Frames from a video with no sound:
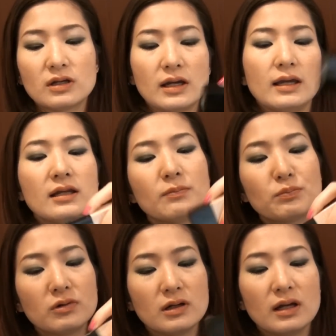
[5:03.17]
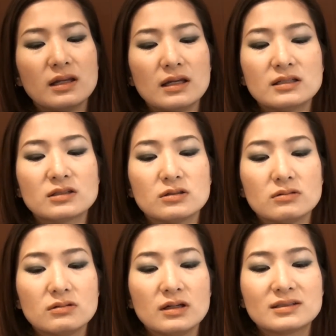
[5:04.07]
it and then put it, and it's
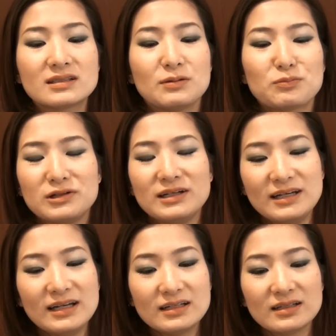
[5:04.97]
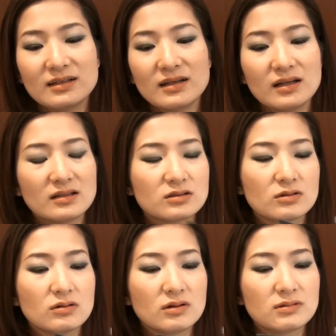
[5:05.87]
separated,
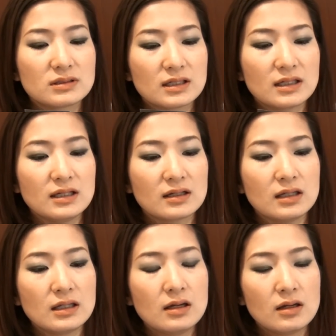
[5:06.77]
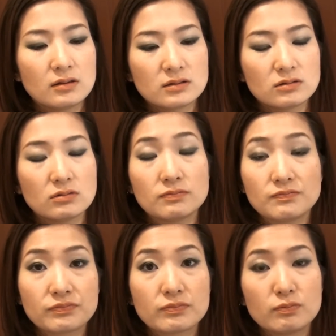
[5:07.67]
so it was like a yucky. So
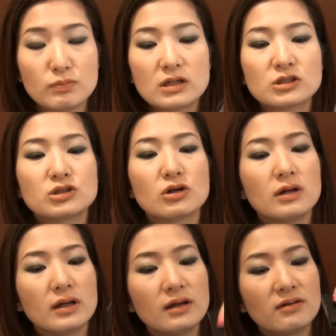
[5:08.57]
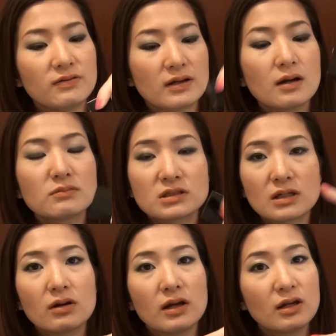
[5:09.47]
make sure if it comes
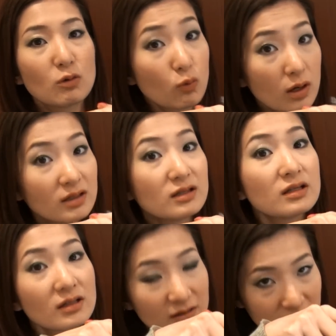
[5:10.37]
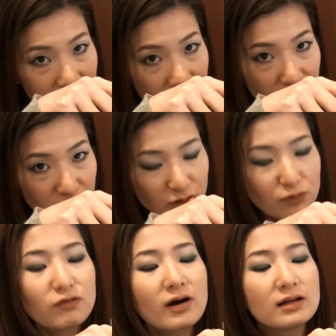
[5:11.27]
out in a one
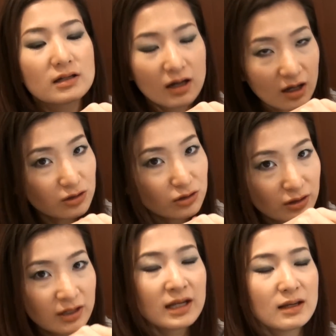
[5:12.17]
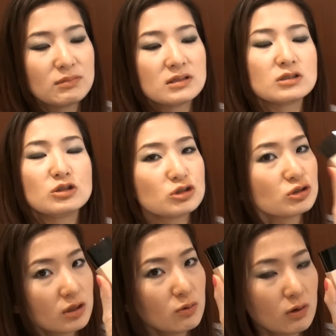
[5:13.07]
unified color, it means you
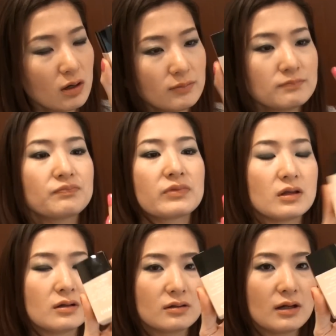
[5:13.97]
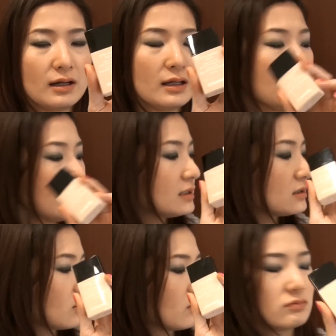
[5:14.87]
shook it well. Okay,
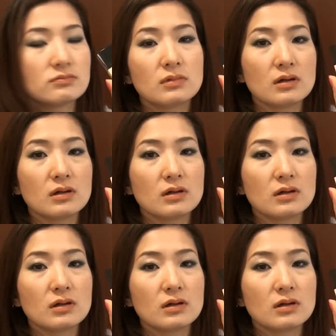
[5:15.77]
so